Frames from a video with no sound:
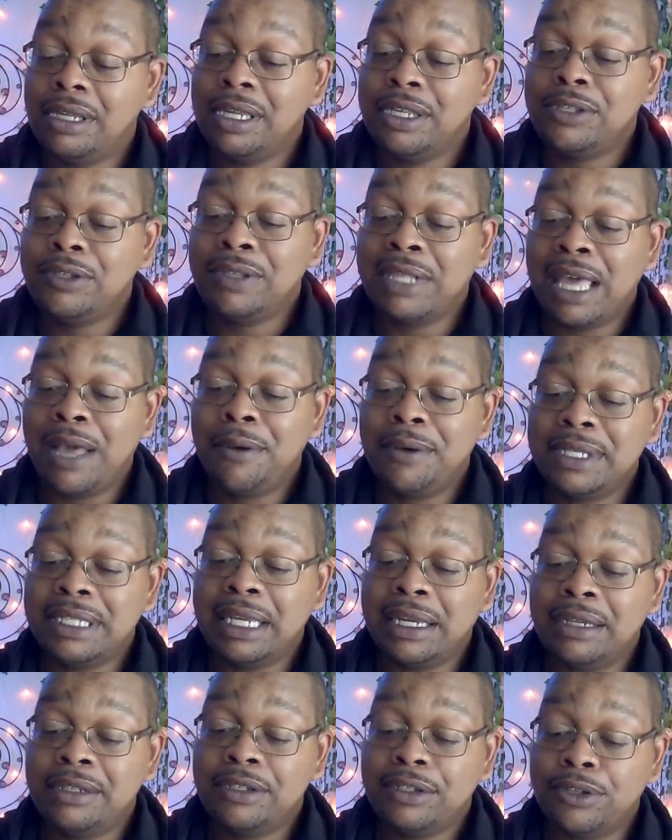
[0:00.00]
And so that was the
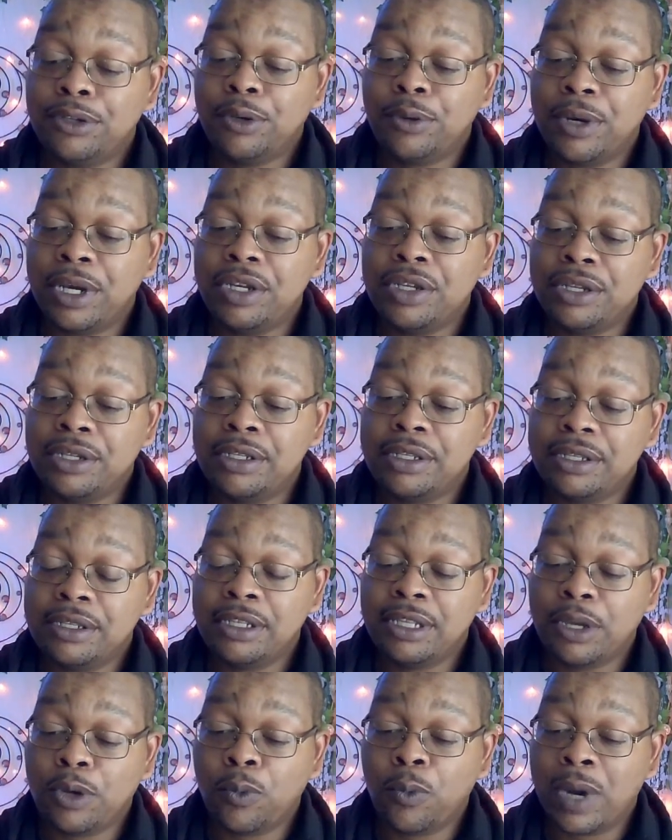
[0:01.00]
answer to the question as
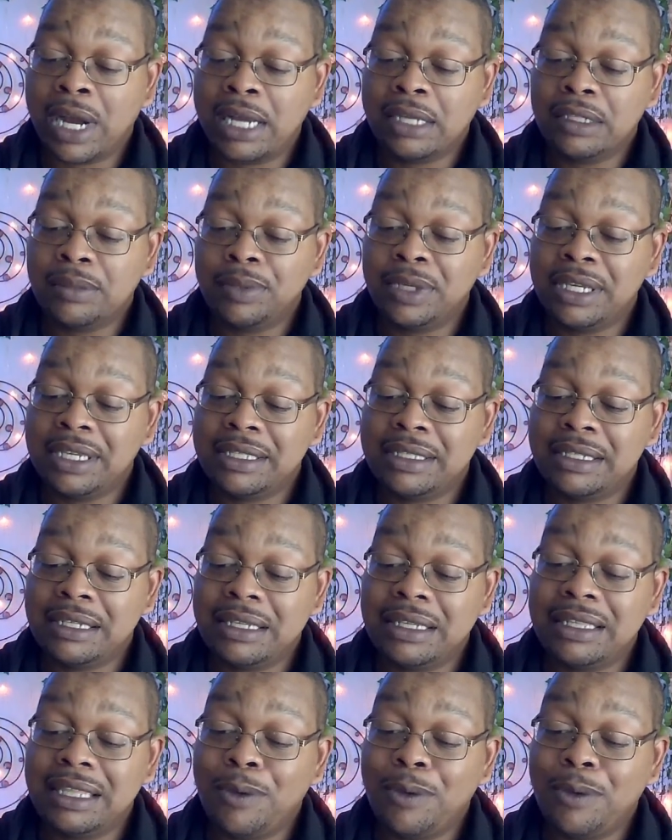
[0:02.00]
to like why they're being sneaky.